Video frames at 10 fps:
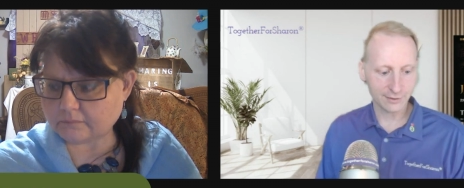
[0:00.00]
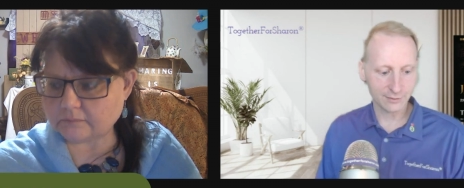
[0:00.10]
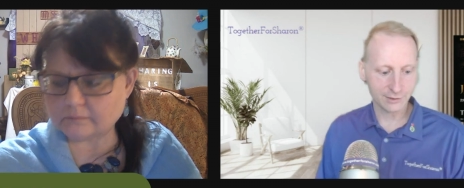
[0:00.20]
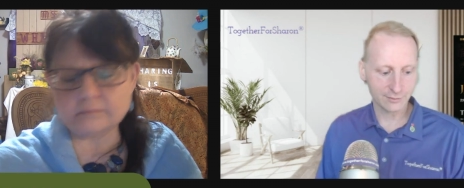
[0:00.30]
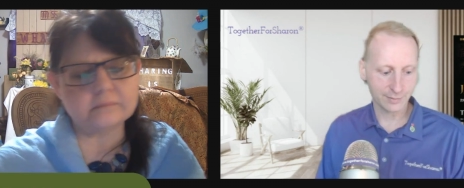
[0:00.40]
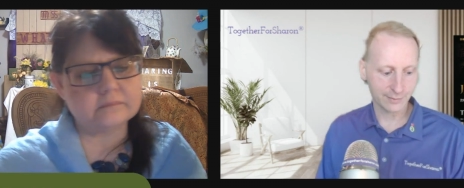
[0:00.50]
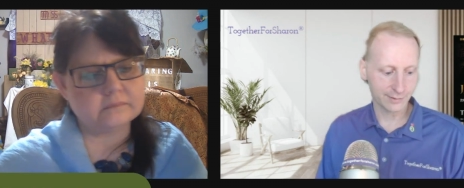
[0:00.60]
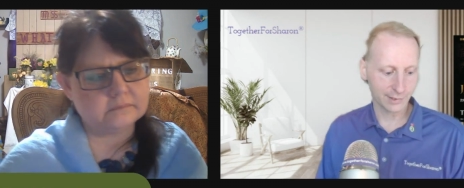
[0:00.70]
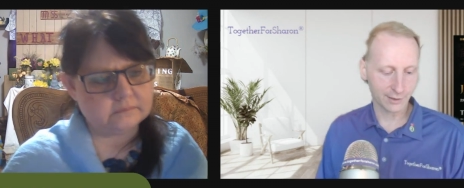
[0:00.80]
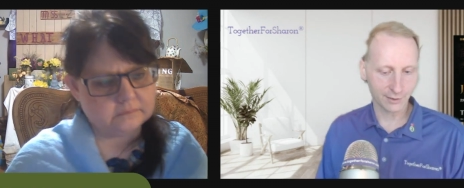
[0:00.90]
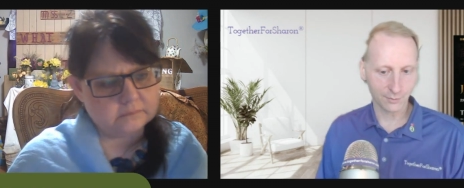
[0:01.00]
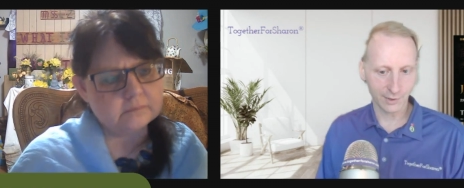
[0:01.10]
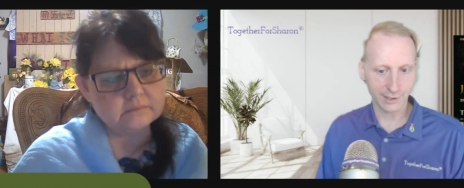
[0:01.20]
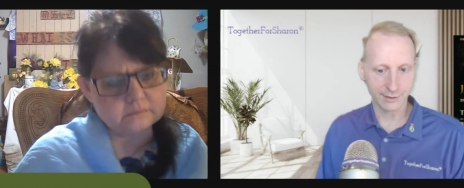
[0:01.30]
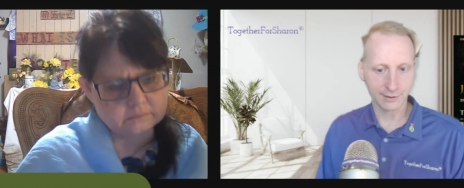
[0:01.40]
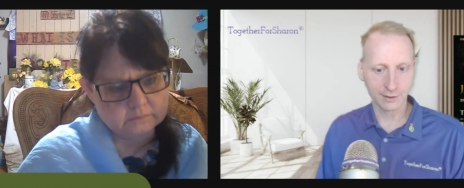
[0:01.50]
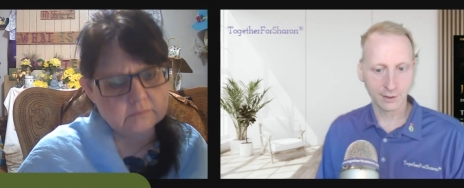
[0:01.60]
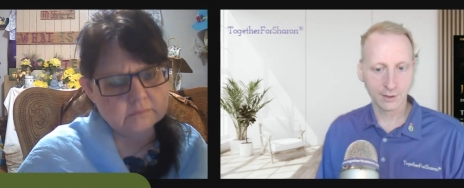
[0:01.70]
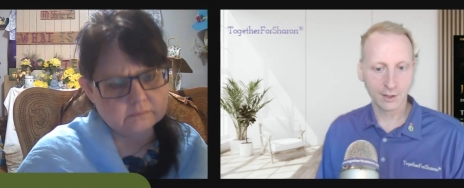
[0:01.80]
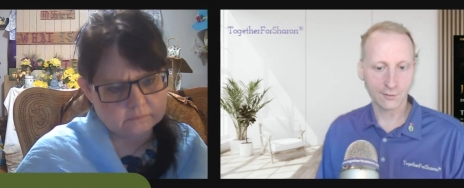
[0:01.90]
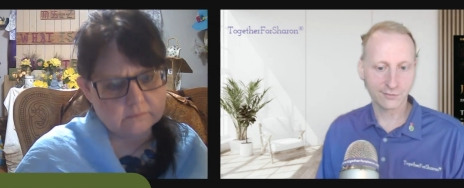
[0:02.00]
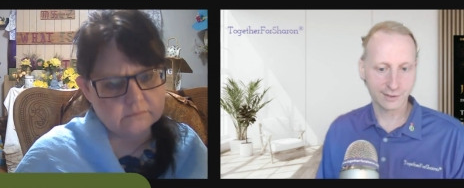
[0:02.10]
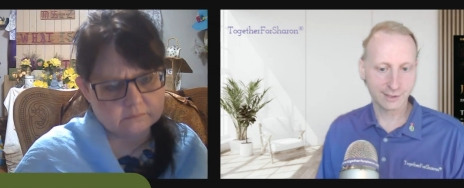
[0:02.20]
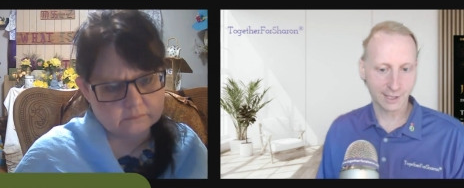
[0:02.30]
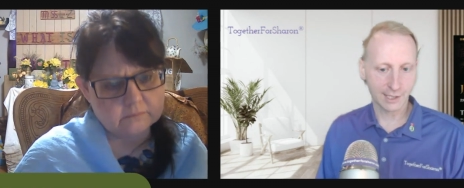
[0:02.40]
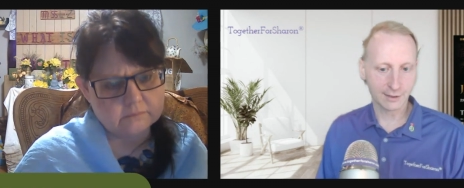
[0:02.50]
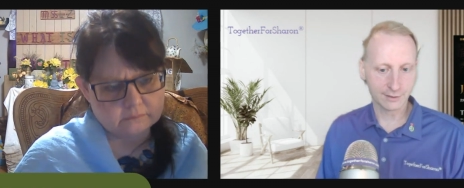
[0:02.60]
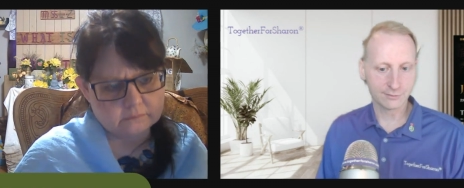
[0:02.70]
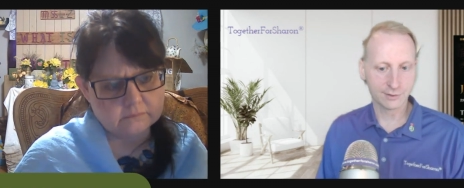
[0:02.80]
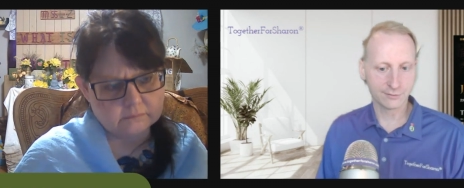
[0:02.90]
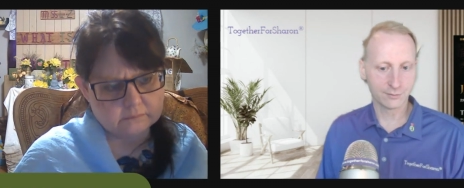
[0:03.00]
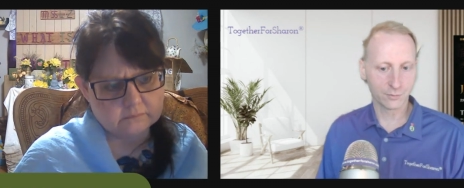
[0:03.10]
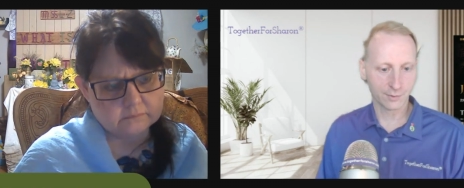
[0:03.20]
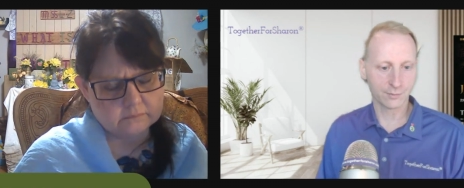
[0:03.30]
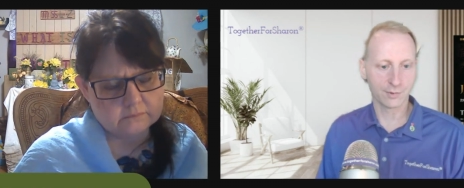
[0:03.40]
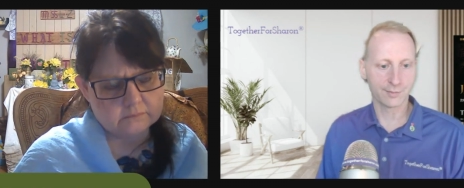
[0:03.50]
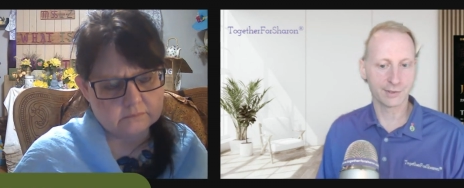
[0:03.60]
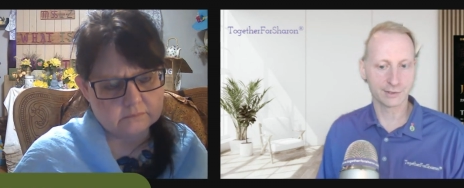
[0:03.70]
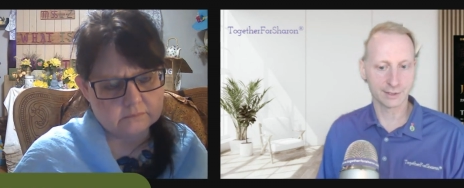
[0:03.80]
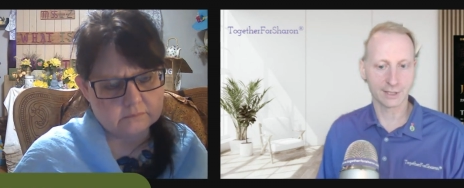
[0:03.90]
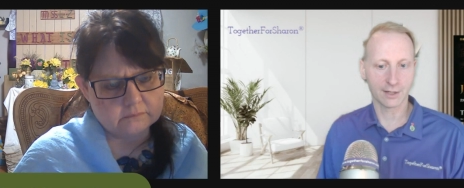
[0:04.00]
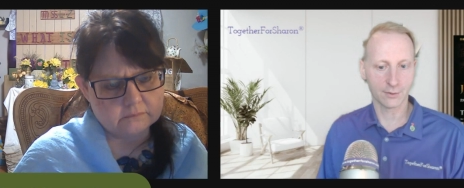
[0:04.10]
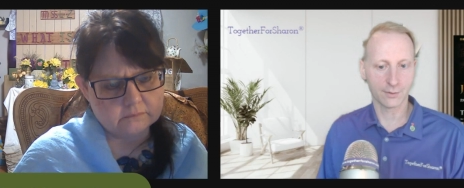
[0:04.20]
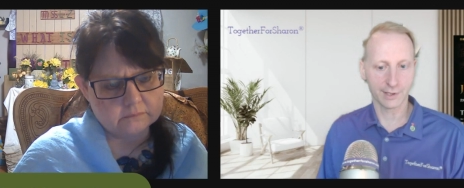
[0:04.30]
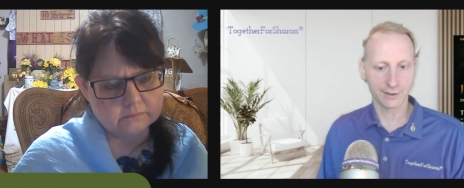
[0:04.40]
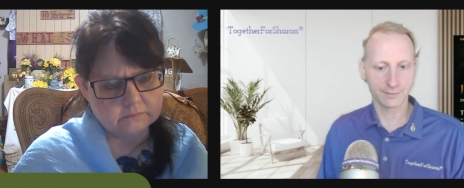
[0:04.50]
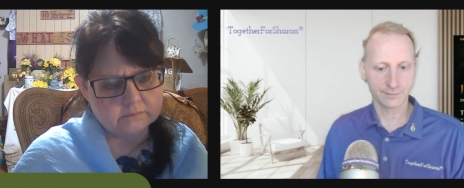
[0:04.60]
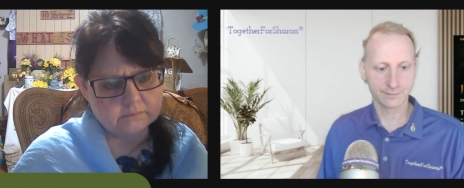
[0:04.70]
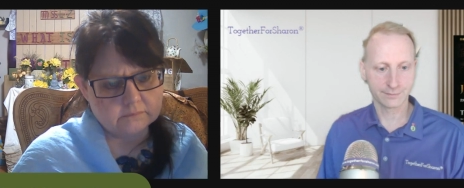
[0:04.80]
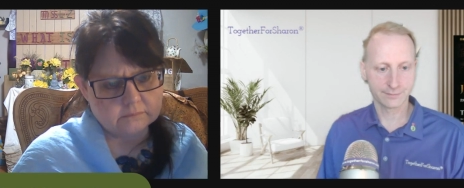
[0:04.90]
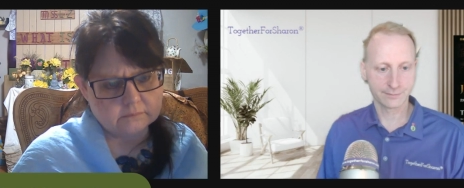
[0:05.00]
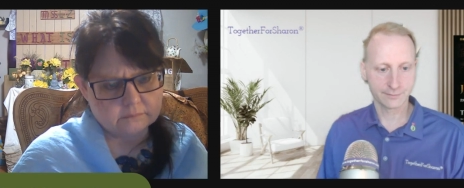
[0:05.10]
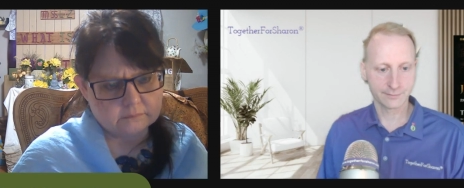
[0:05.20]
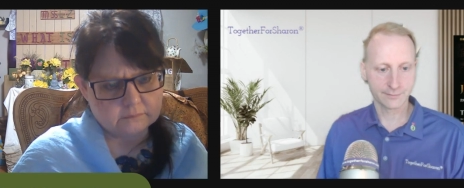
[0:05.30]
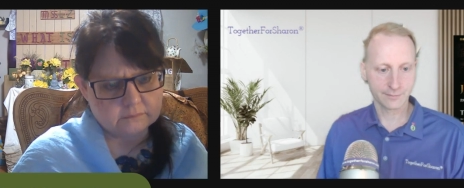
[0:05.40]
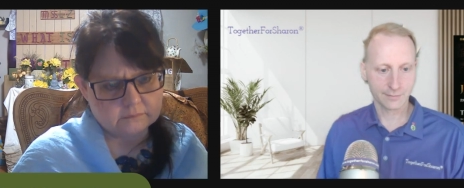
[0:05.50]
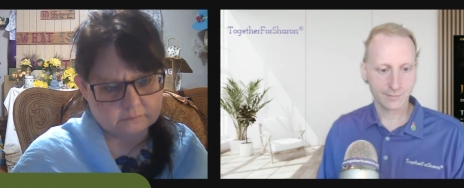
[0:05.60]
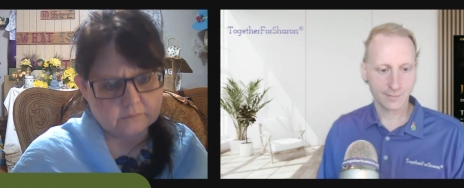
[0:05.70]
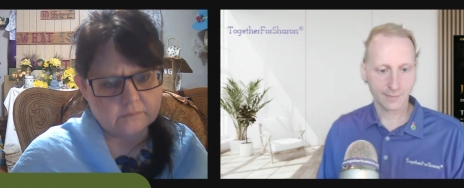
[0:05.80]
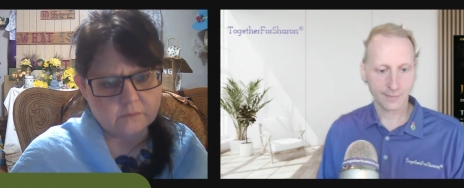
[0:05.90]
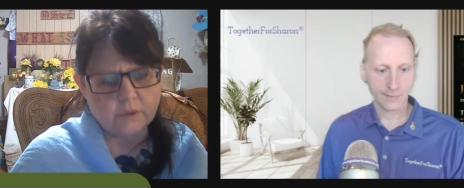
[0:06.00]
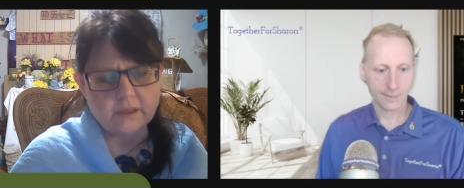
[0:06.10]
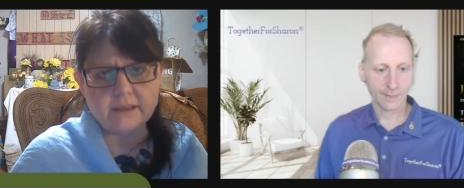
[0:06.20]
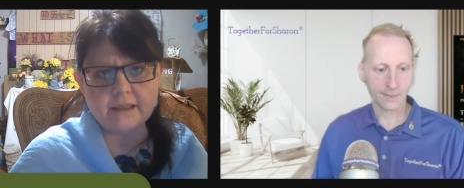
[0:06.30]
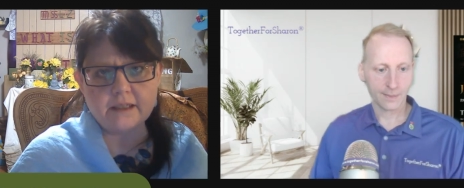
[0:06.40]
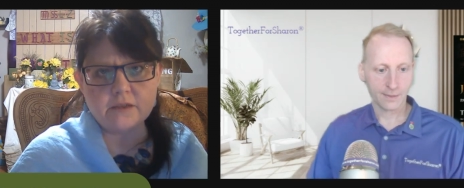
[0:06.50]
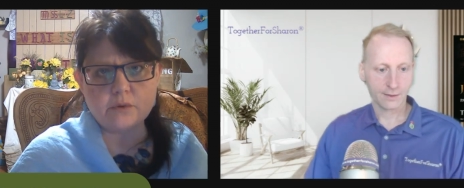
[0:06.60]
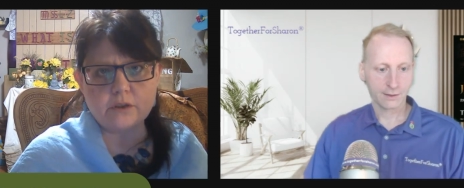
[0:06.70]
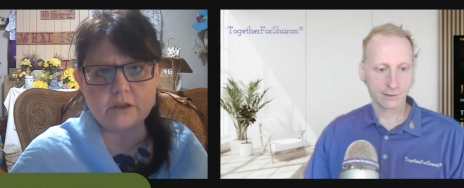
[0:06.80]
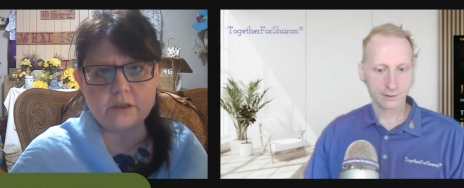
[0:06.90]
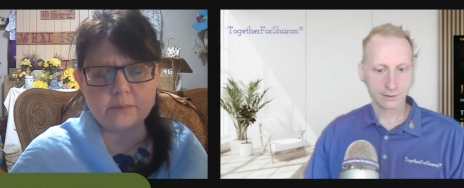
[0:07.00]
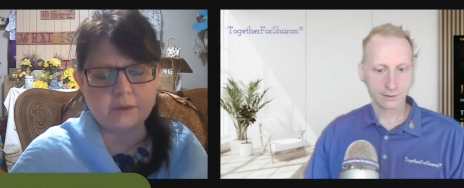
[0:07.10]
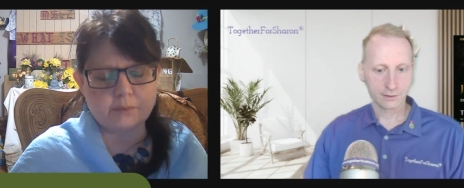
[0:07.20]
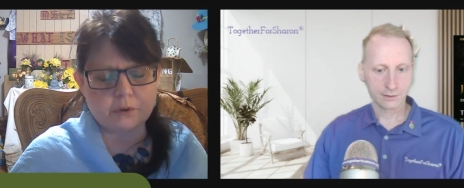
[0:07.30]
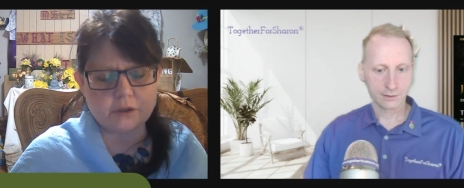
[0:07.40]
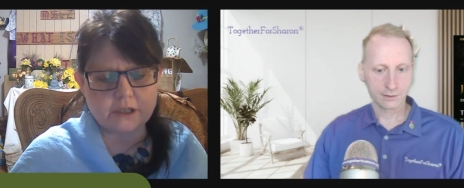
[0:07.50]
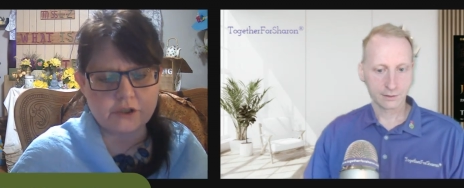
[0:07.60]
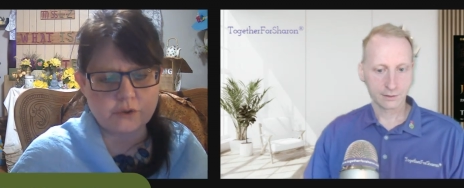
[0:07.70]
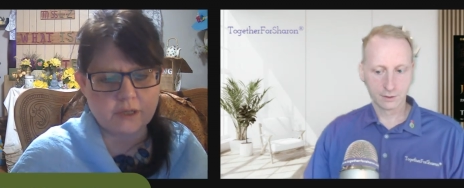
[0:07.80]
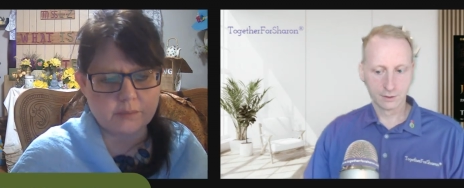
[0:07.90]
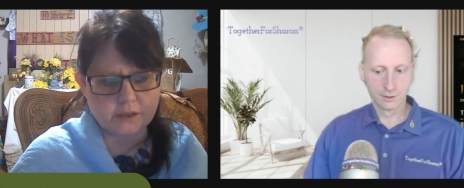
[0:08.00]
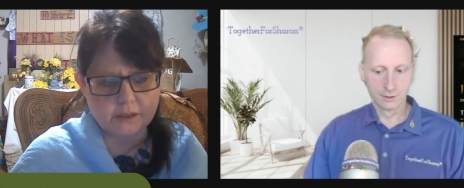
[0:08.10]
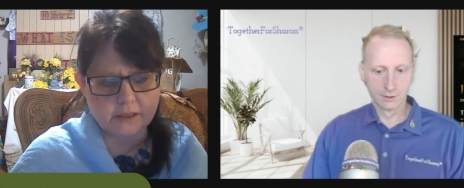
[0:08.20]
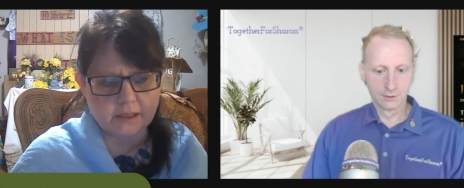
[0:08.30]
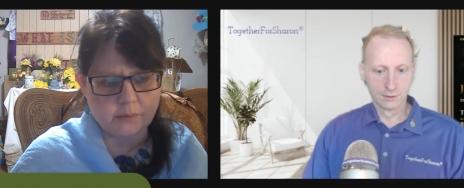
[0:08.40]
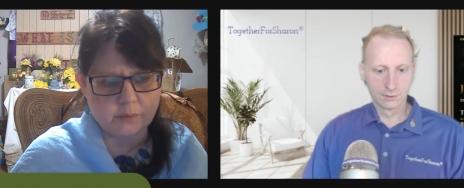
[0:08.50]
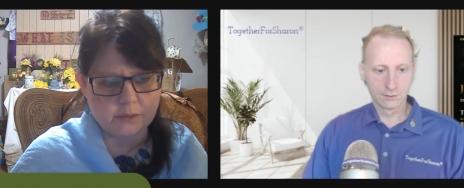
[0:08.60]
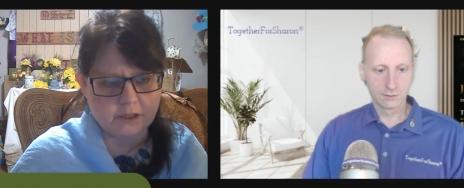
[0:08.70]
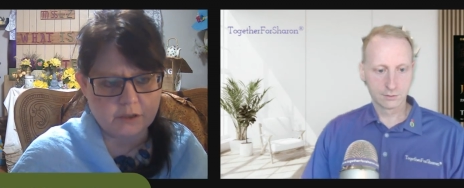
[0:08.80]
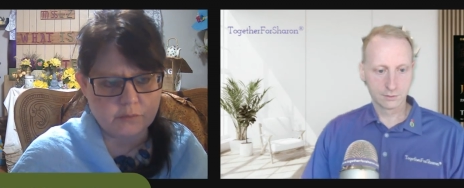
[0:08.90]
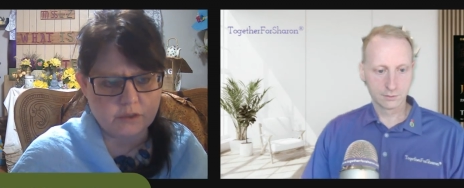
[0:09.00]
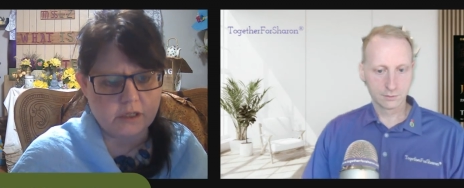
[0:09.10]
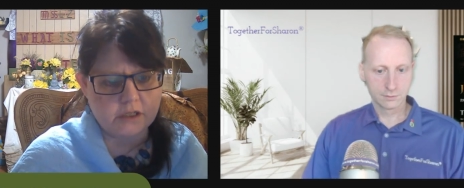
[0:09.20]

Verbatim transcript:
Speaker 1: out there. Just people aren't aware, and hopefully today, even one more person now aware.
Speaker 2: Well, I think it's really deeply important that you came to the table because we need